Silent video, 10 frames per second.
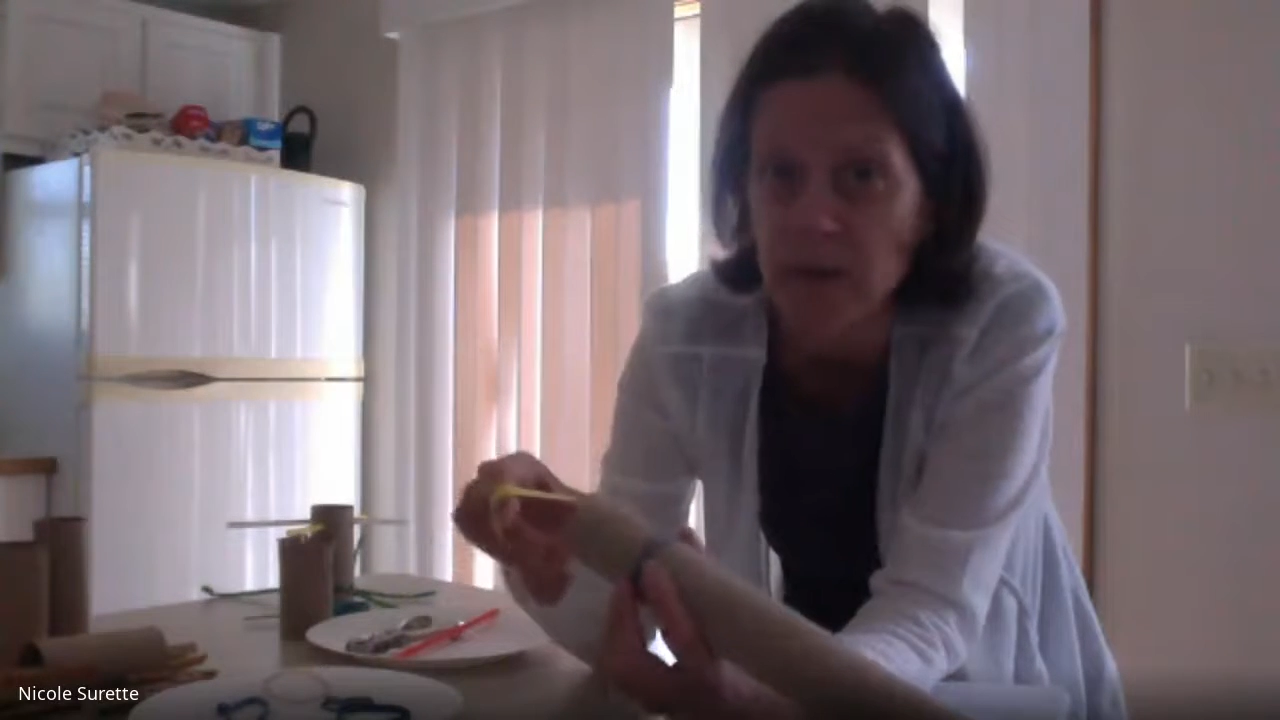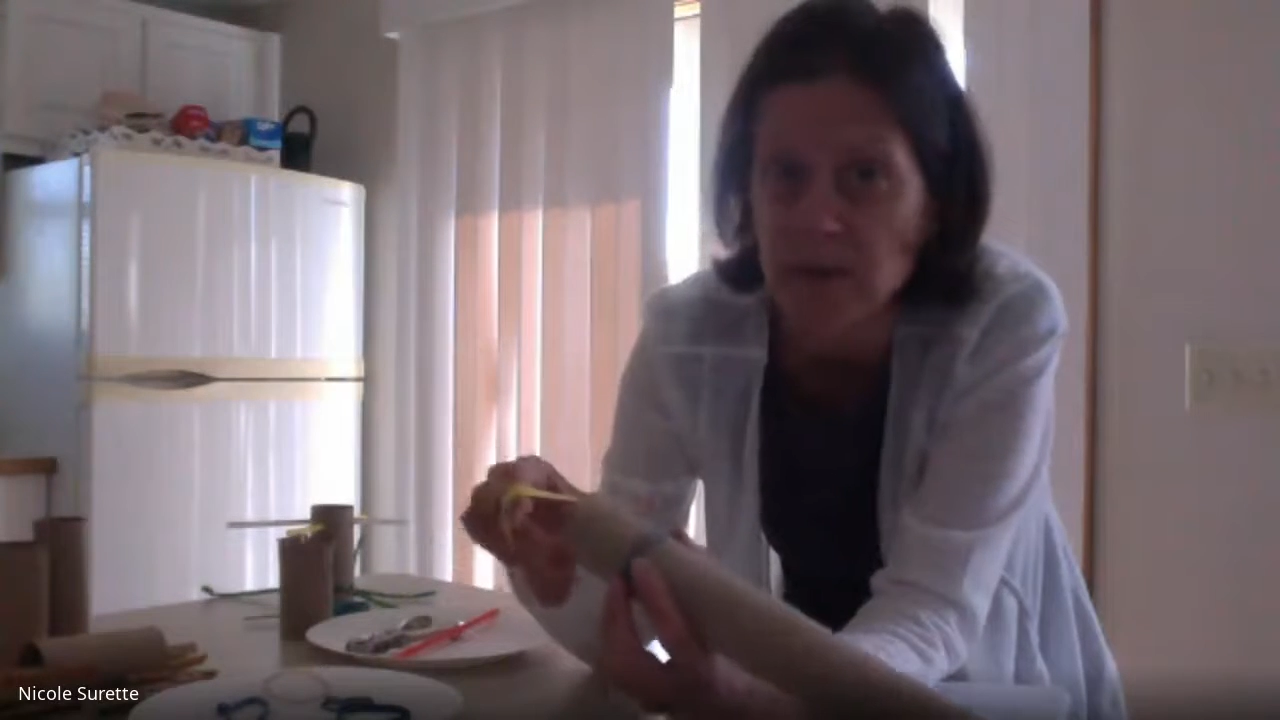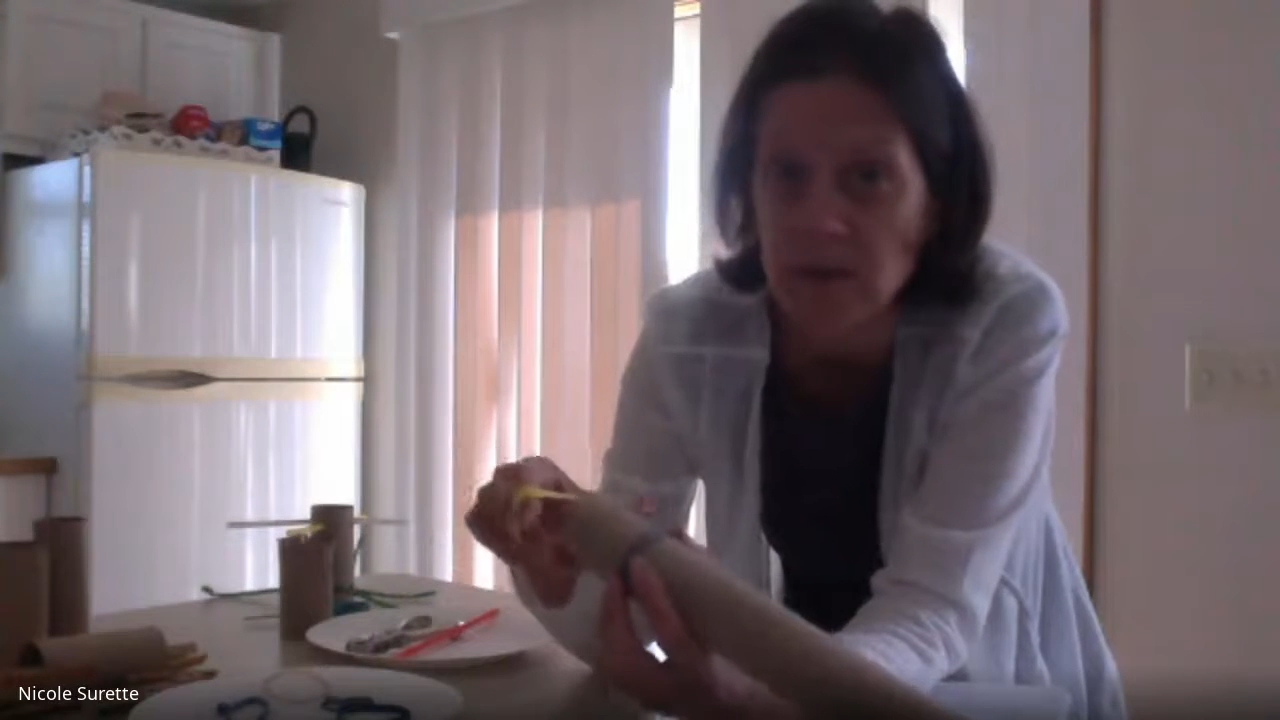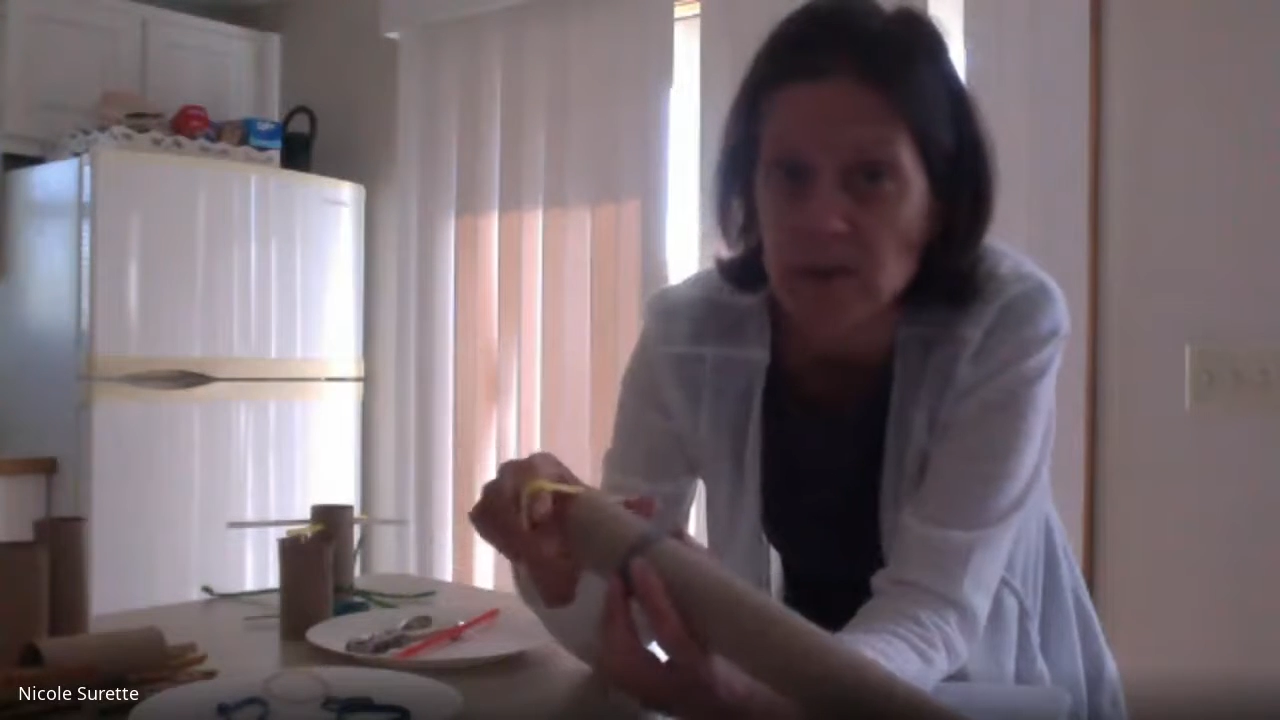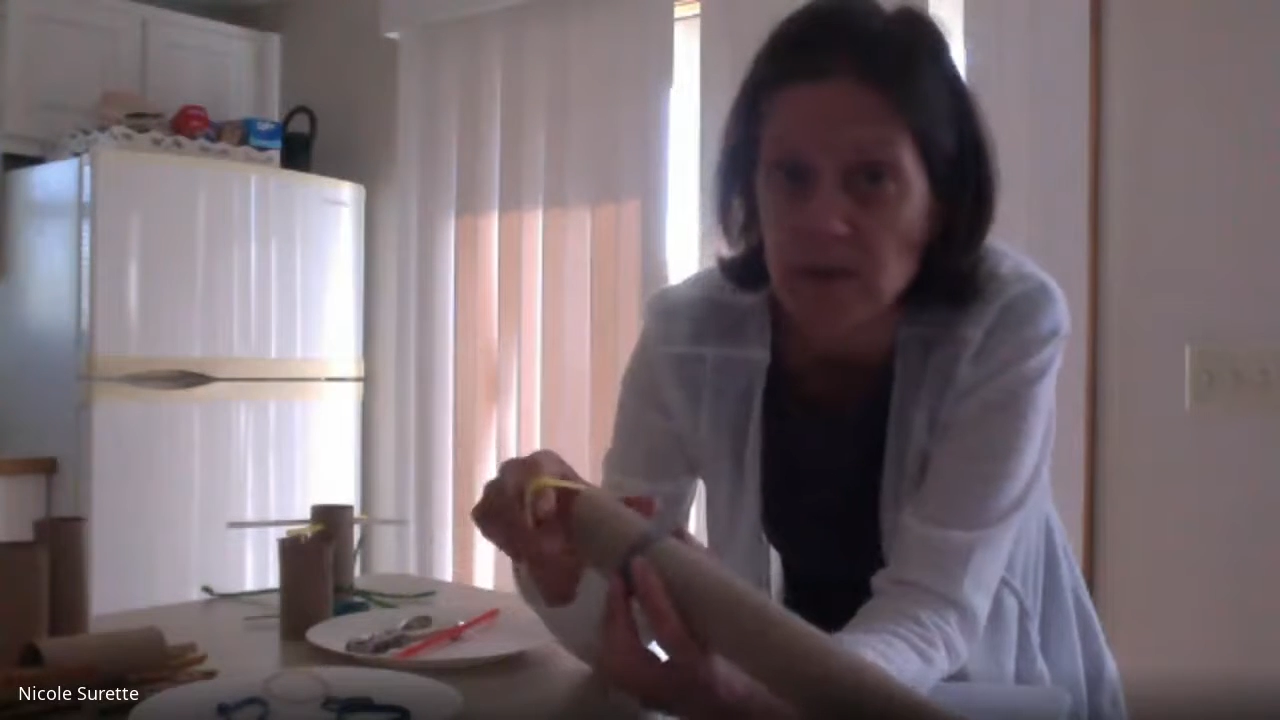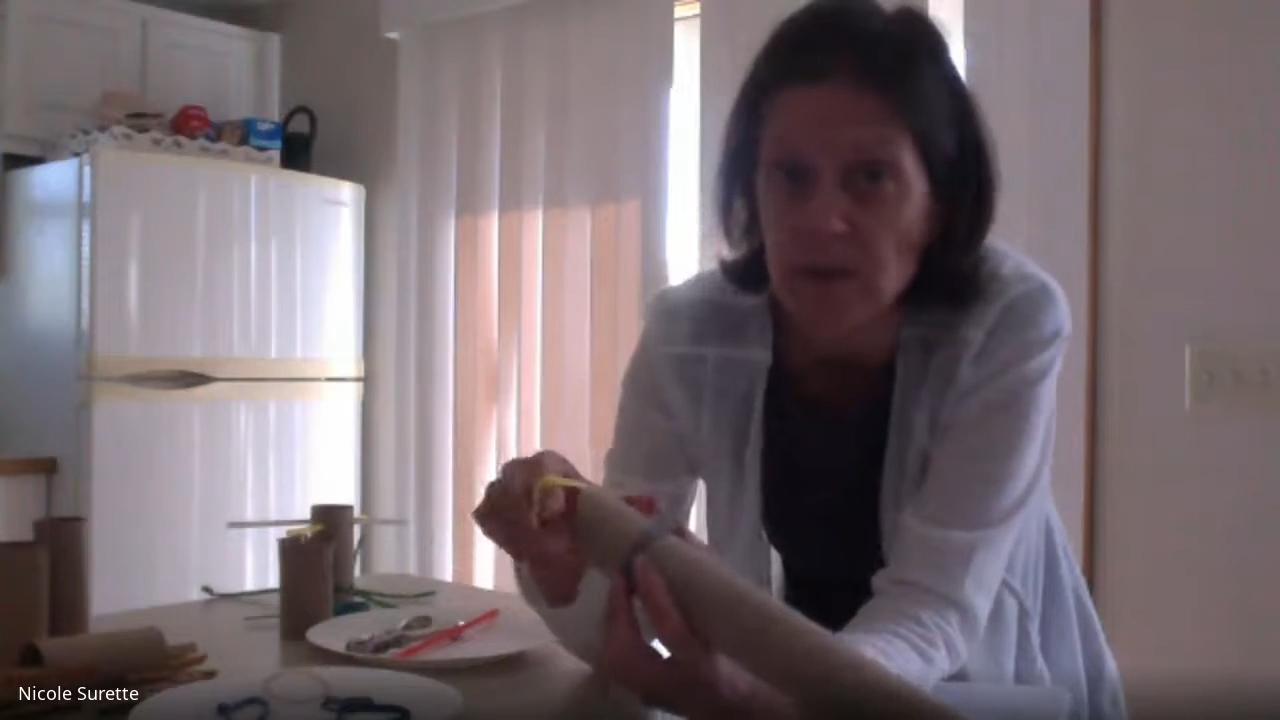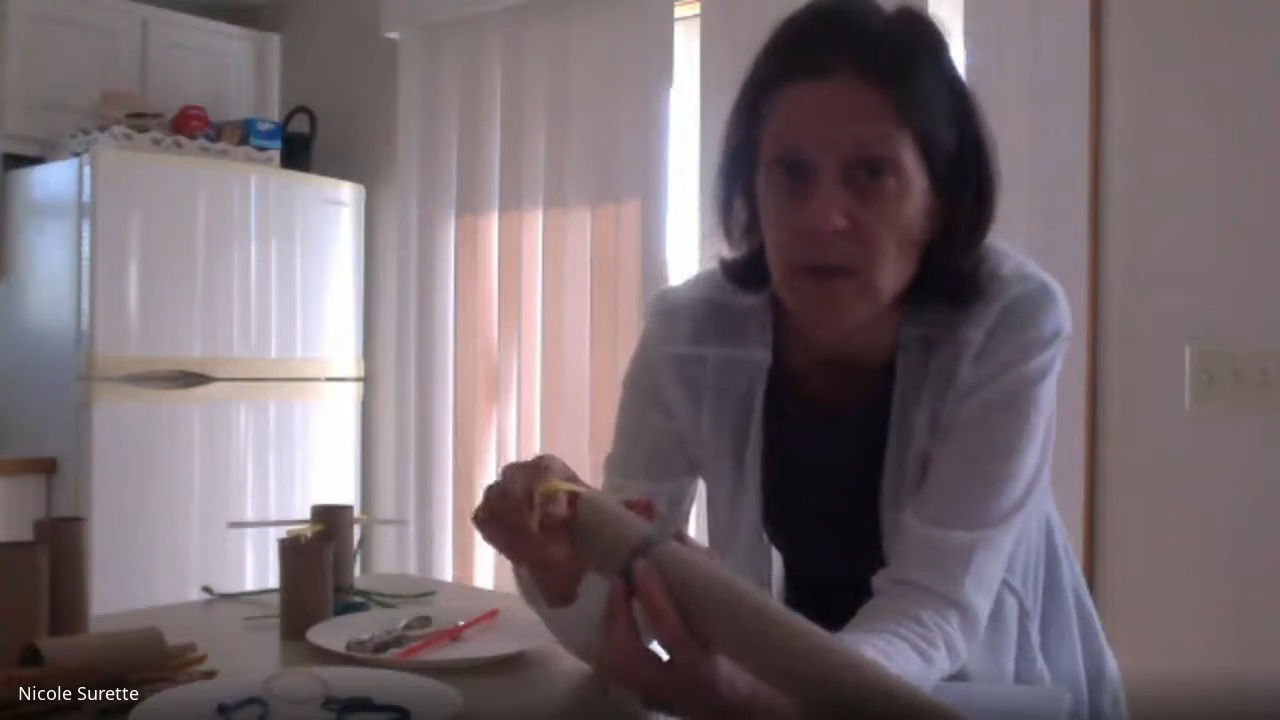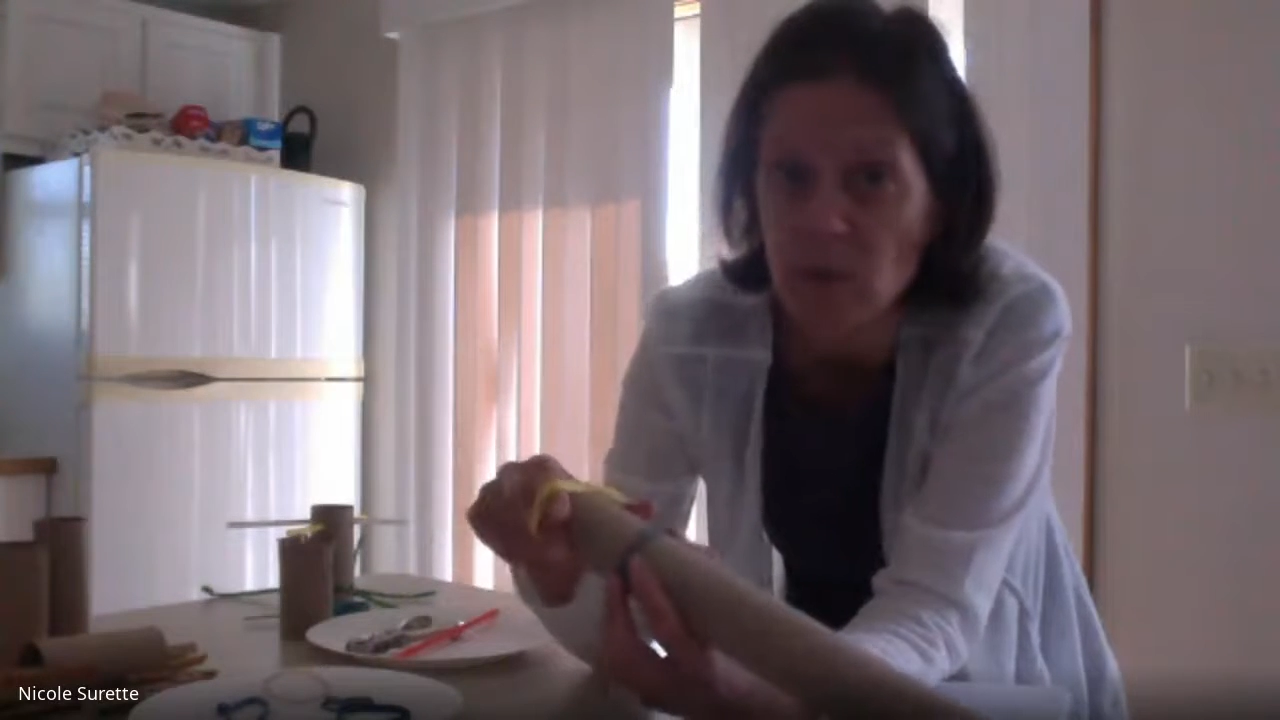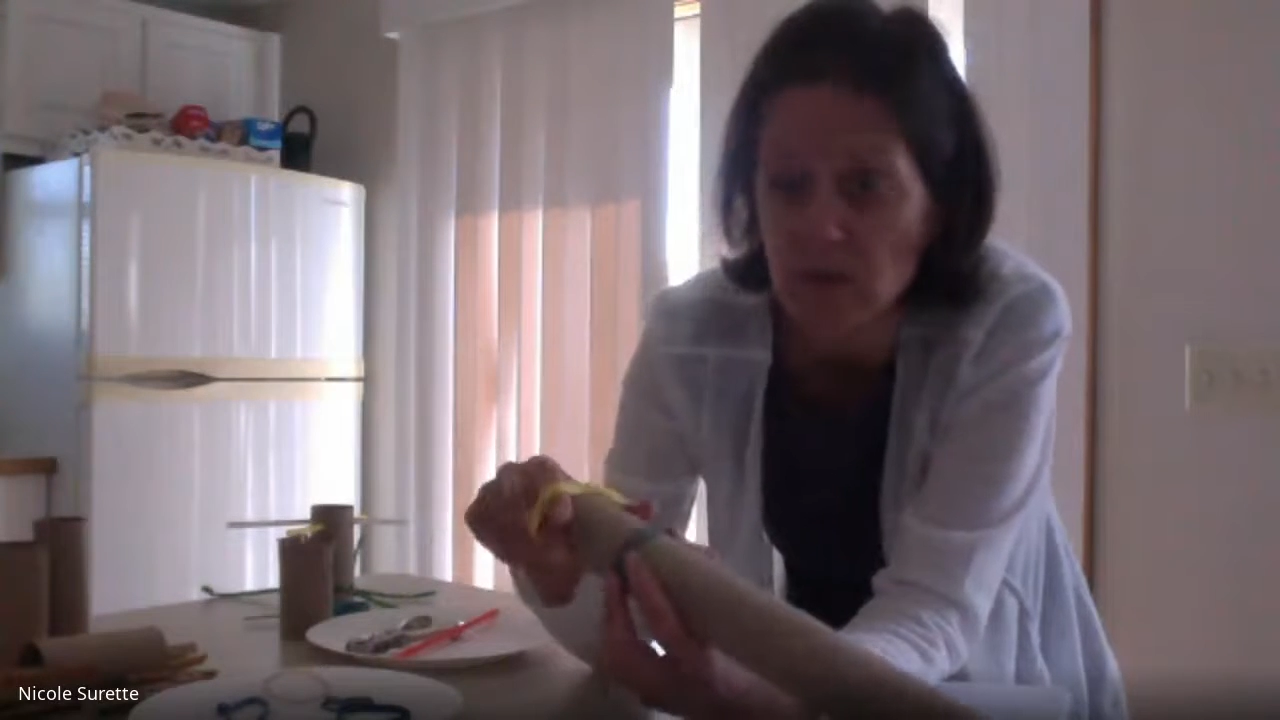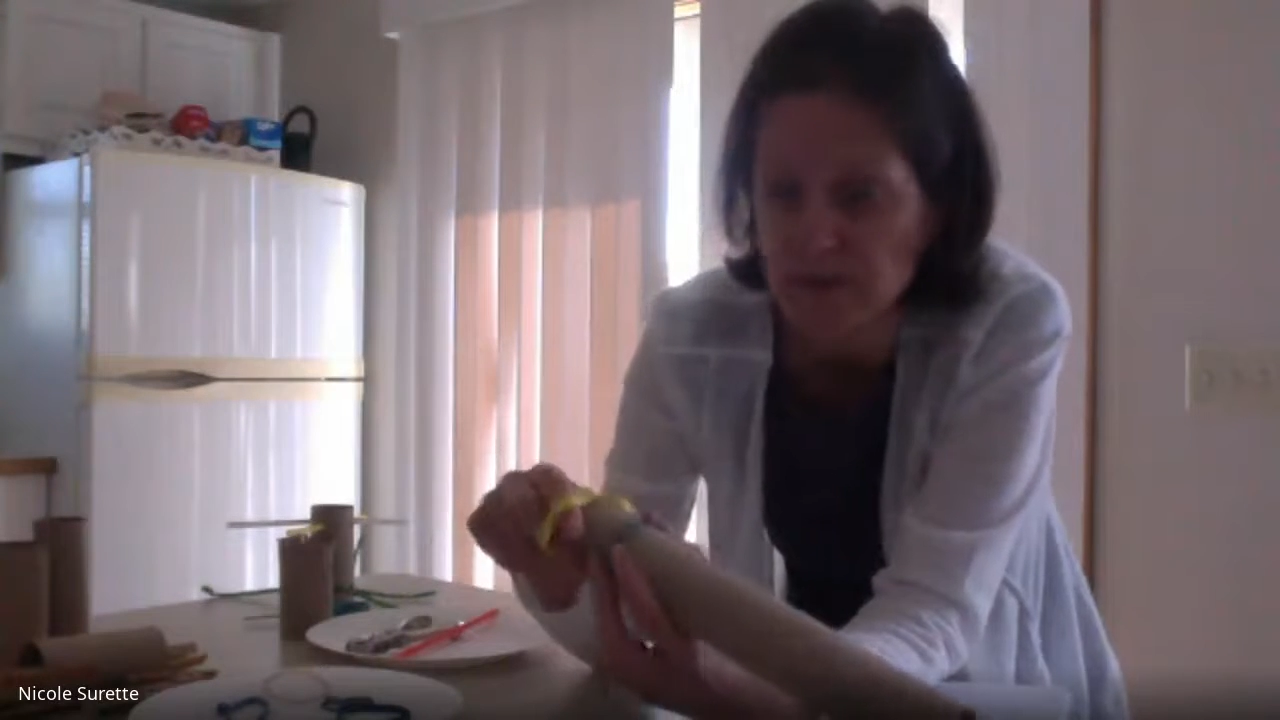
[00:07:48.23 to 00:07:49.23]
muscles even
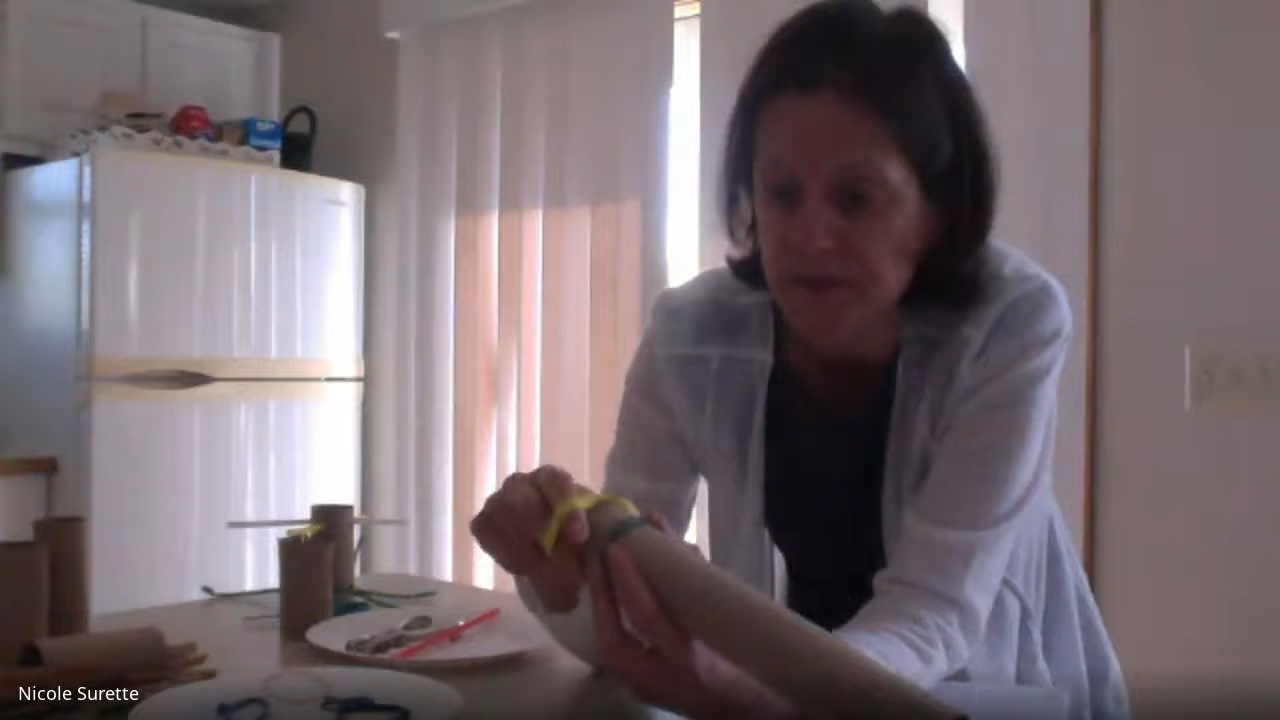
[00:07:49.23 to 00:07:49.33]
more.